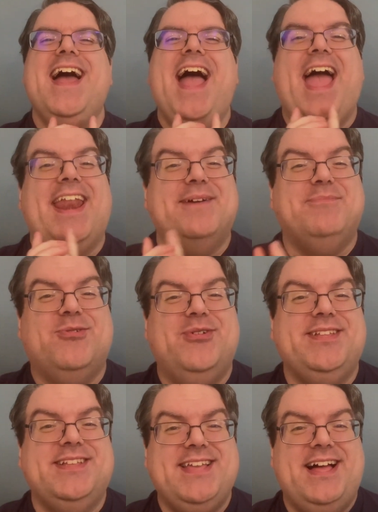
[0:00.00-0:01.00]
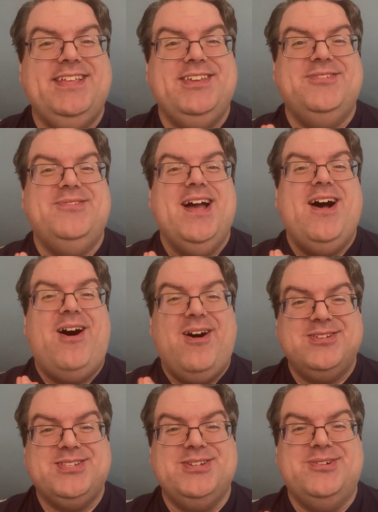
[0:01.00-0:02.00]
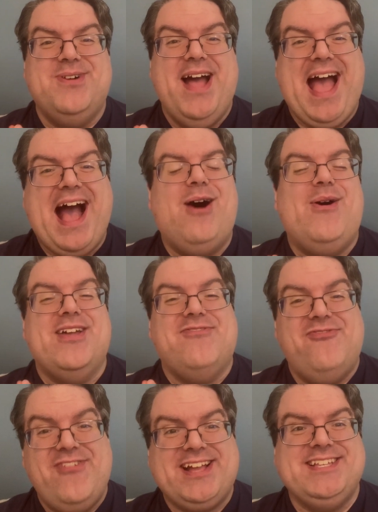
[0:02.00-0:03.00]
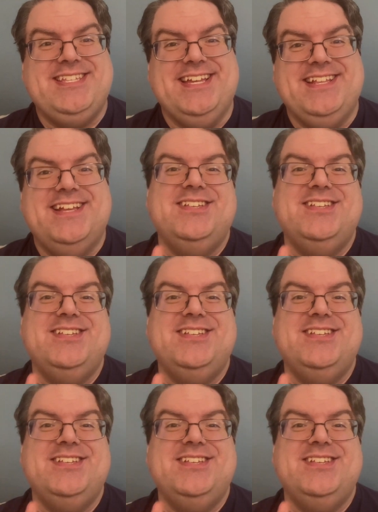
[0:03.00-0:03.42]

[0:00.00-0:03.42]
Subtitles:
and I'm going to tell you also how I fixed it